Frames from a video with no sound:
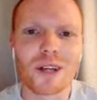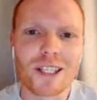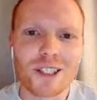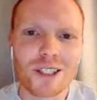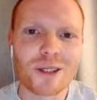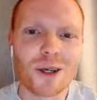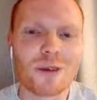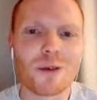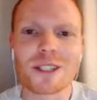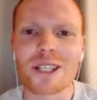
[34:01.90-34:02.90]
Ashton,
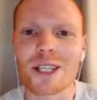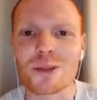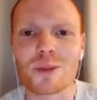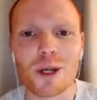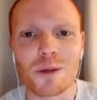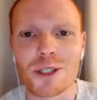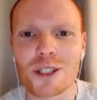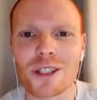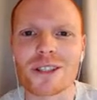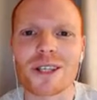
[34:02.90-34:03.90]
whoever wins gets the playoff
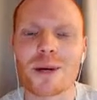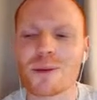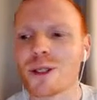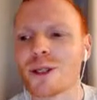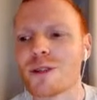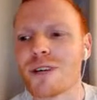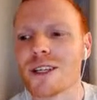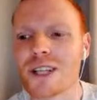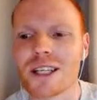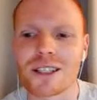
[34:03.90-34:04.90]
position. Absolutely
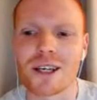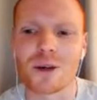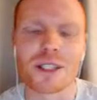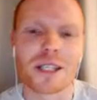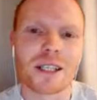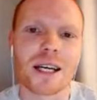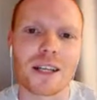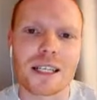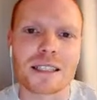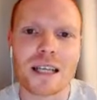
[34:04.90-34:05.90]
fantastic how it's ended like
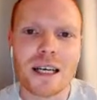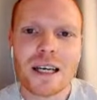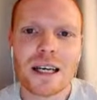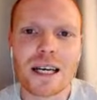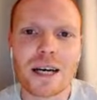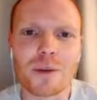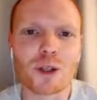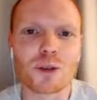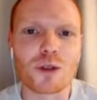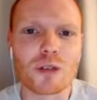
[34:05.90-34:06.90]
that. We've got
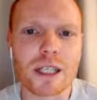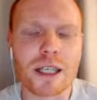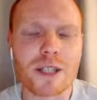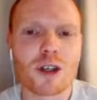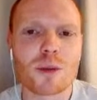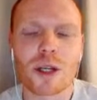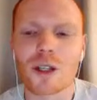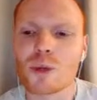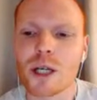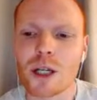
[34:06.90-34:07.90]
some great guests coming on
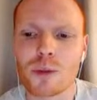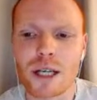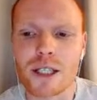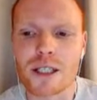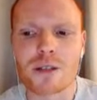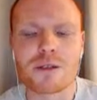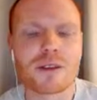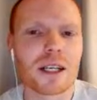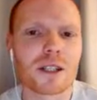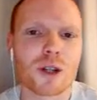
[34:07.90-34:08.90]
as well. Bryson,
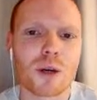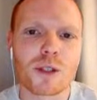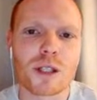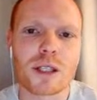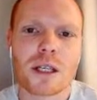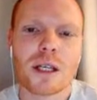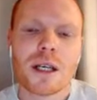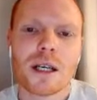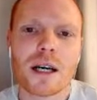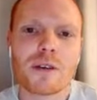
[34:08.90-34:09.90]
Fell and Thompson,
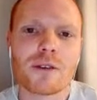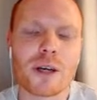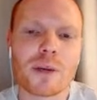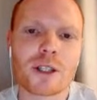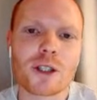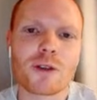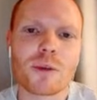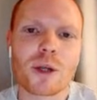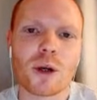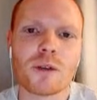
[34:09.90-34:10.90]
3 managers from
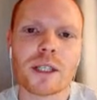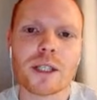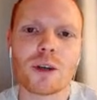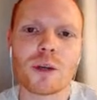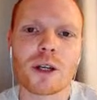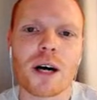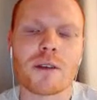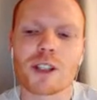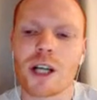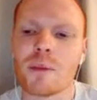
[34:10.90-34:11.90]
the Northern League coming on to have
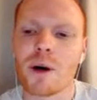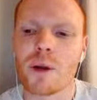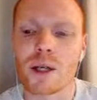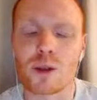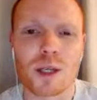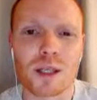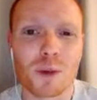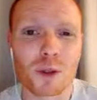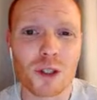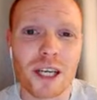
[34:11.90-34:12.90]
a chat about that as well. And
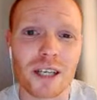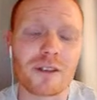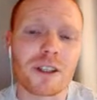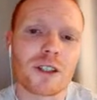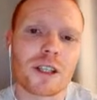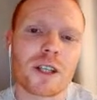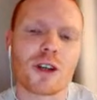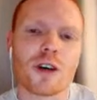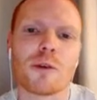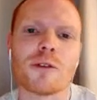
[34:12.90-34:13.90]
Monday night to finish things
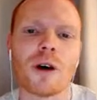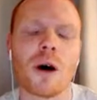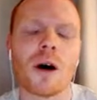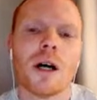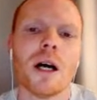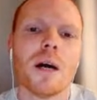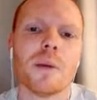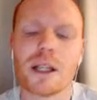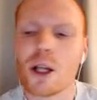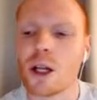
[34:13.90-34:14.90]
off before a
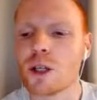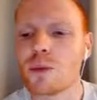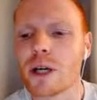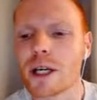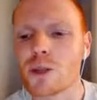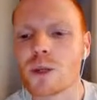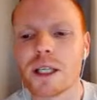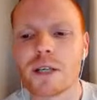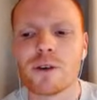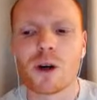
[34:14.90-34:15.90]
little holiday break as well.
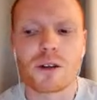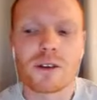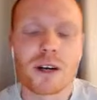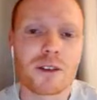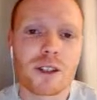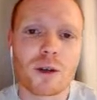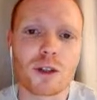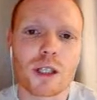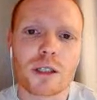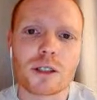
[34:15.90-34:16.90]
8:45, South
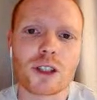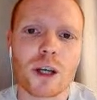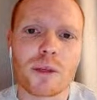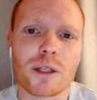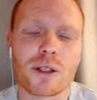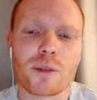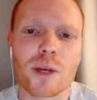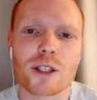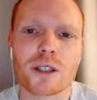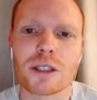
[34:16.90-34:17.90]
Shields, the Champions
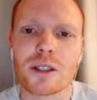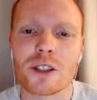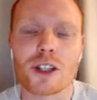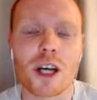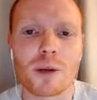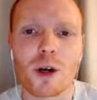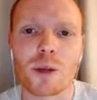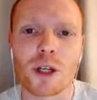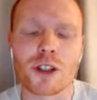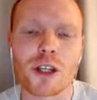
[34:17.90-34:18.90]
special, and the chairman
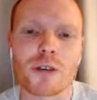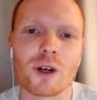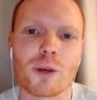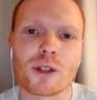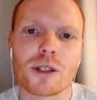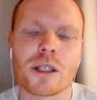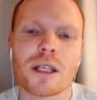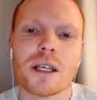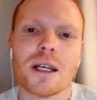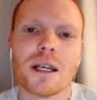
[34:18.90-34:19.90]
coming on, Jeff Thompson.
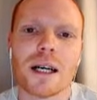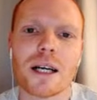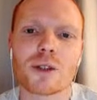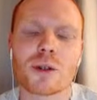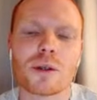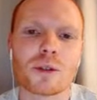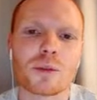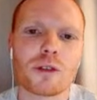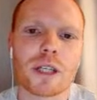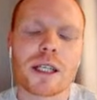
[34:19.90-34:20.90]
So some
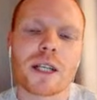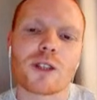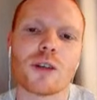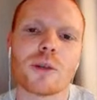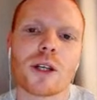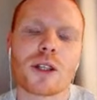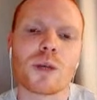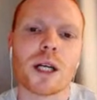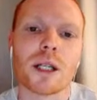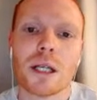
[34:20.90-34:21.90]
great guests coming on as
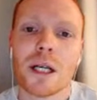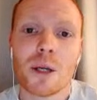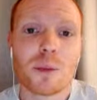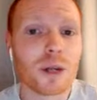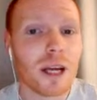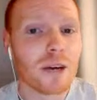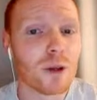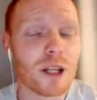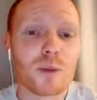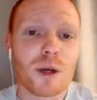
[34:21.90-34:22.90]
well. But
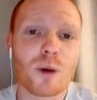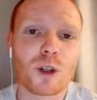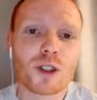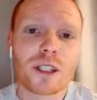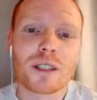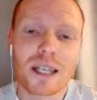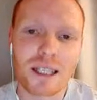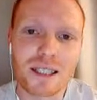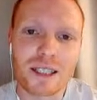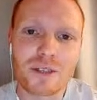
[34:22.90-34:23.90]
everyone that's been watching, and like I
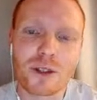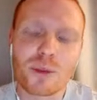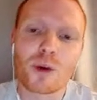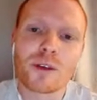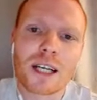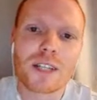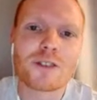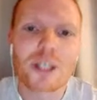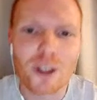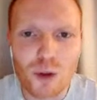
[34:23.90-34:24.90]
say, for you both, you lads,
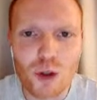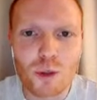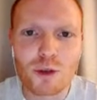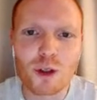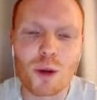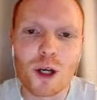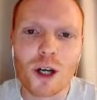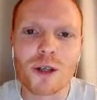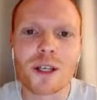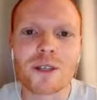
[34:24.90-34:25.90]
thank you so much for coming
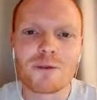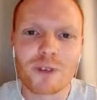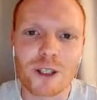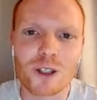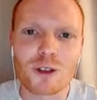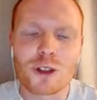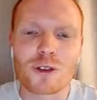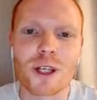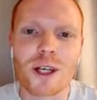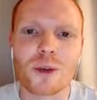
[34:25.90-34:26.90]
on, and fingers crossed
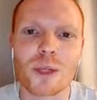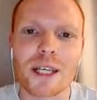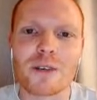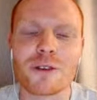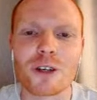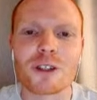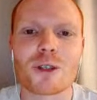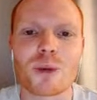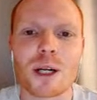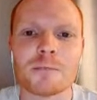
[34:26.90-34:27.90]
for the weekend for you
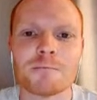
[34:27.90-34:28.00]
as well.